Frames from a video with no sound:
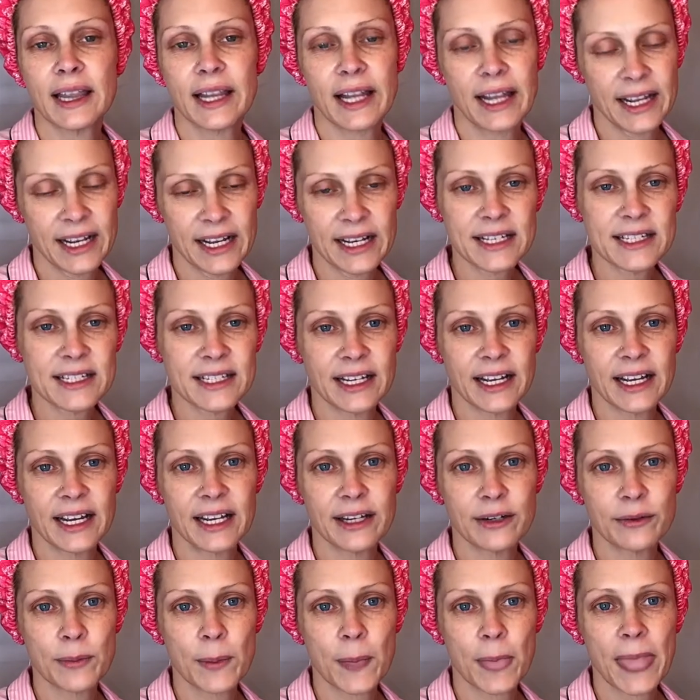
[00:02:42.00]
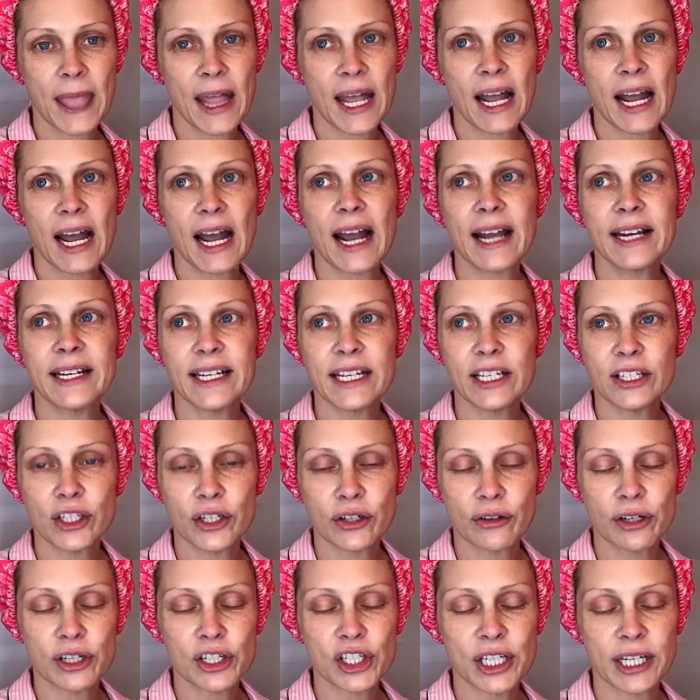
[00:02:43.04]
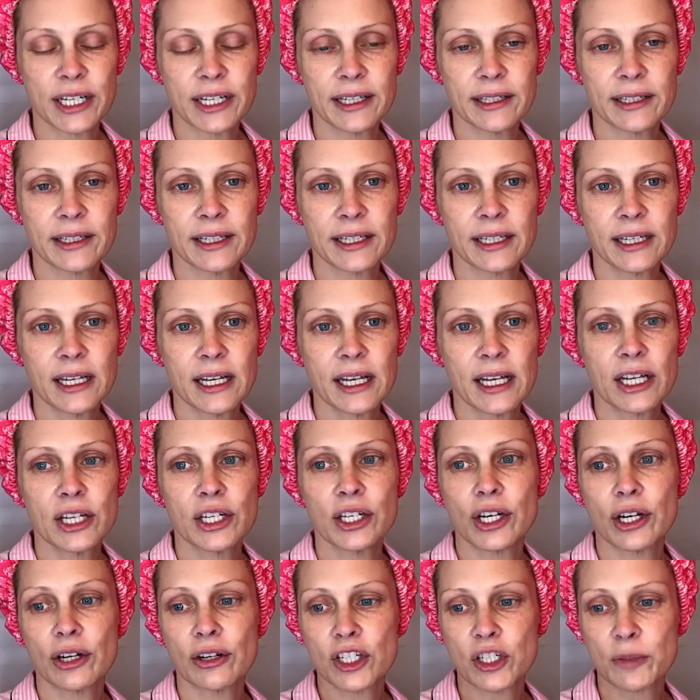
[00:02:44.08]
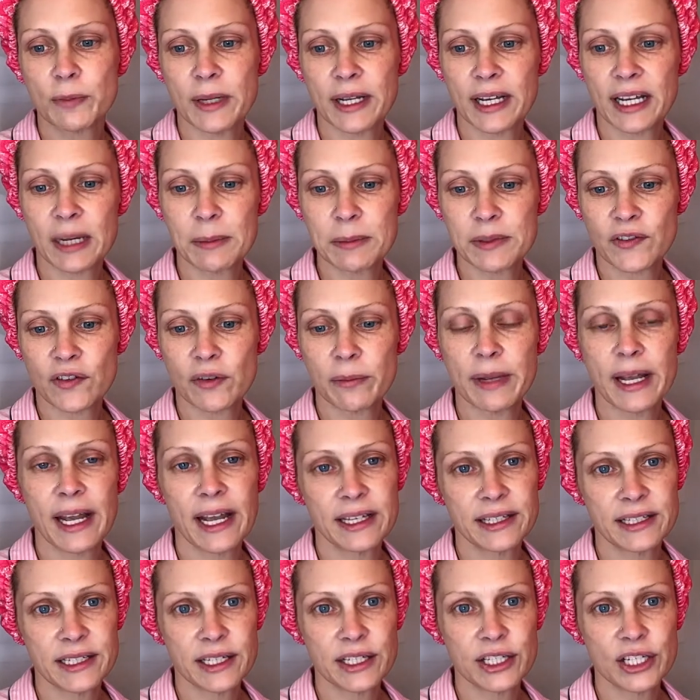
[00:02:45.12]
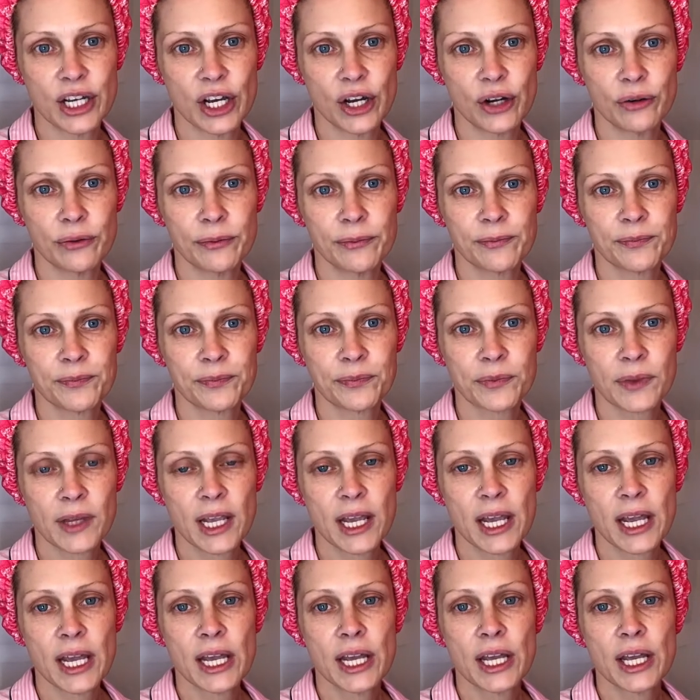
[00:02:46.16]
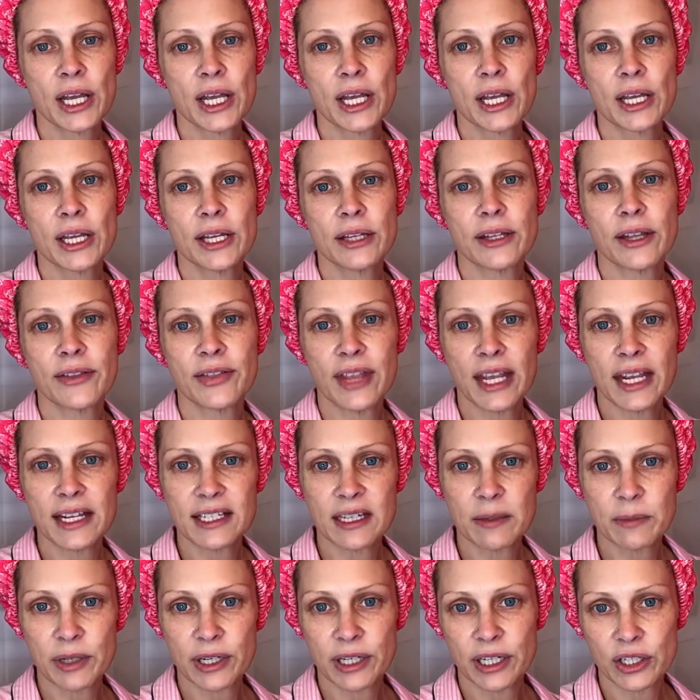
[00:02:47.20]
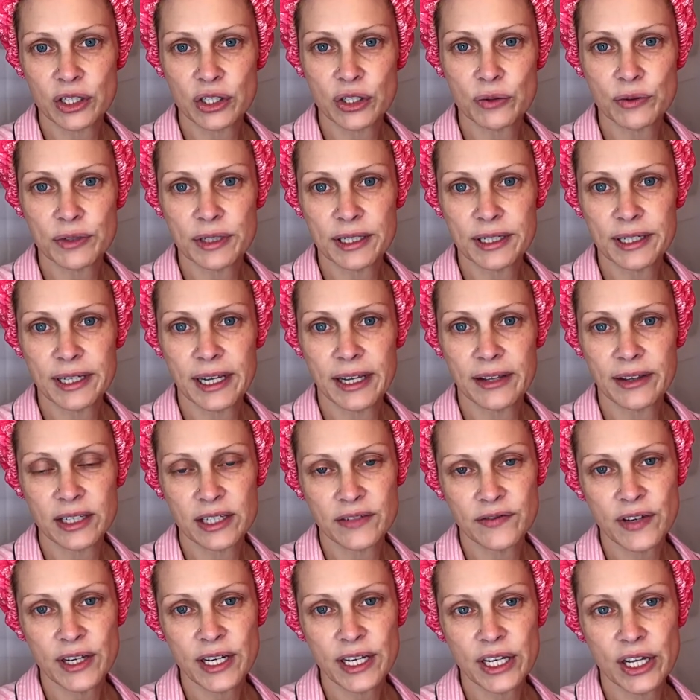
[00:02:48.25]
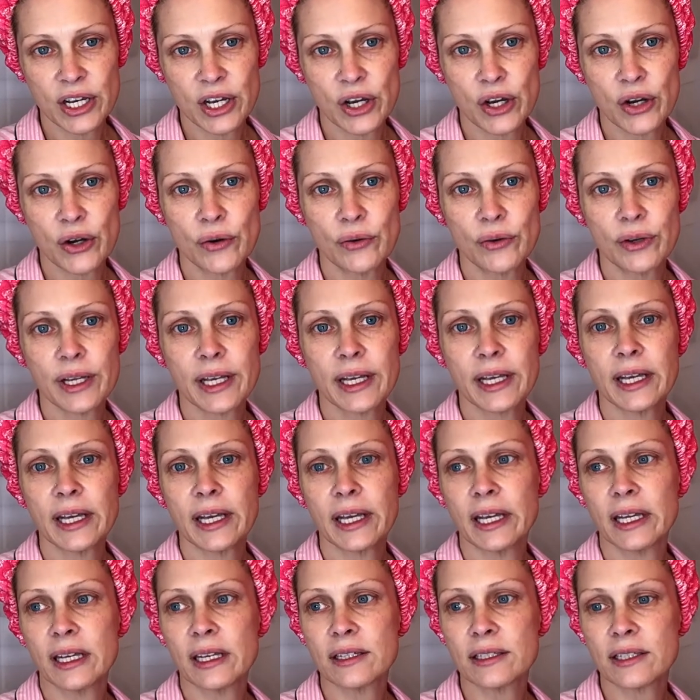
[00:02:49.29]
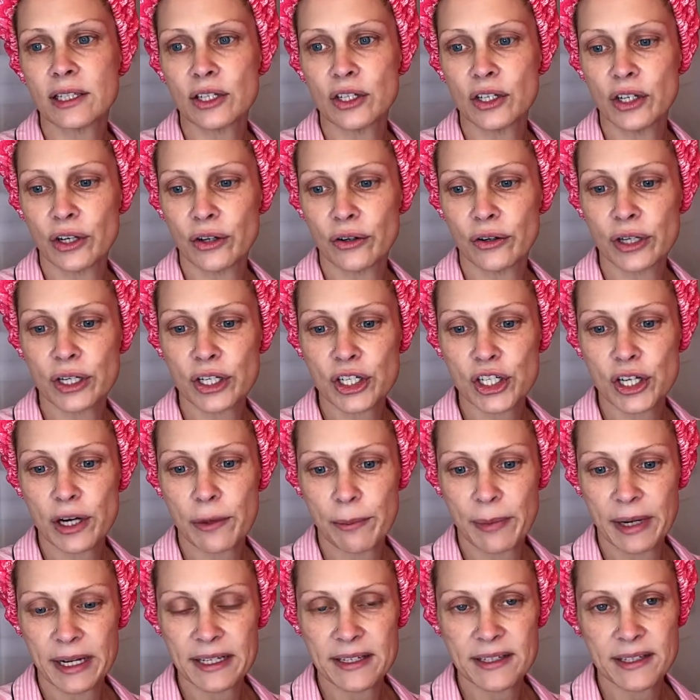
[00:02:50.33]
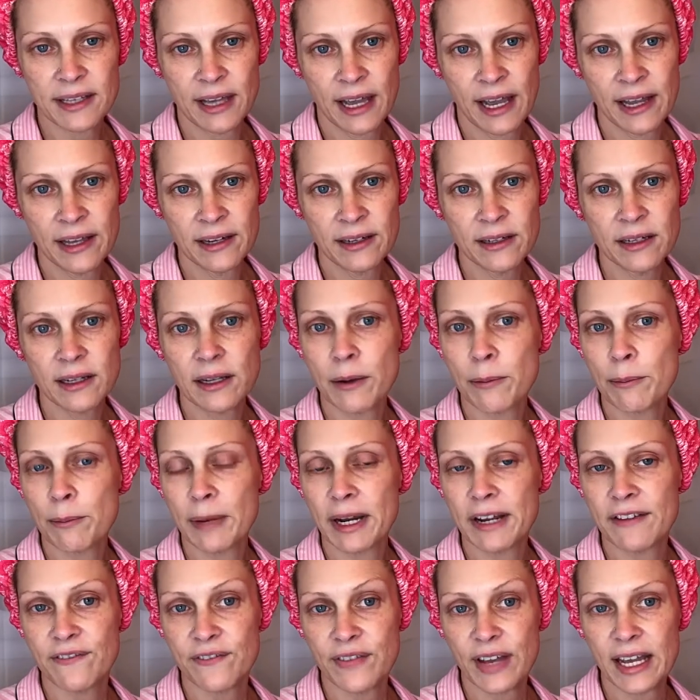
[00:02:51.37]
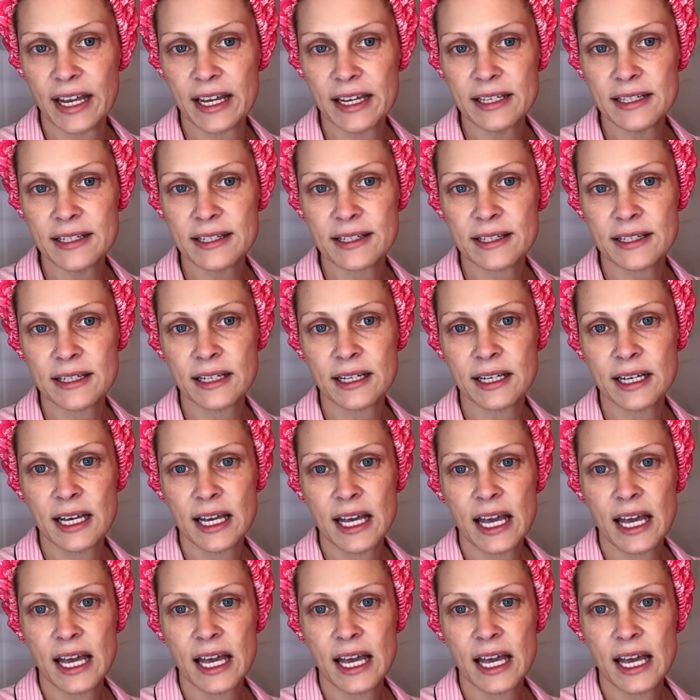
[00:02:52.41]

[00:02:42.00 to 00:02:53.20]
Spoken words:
Like I said, I need nourishing. Nourishment comes from head to toe. The things I'm going to do today in this video is nourish my skin, my face,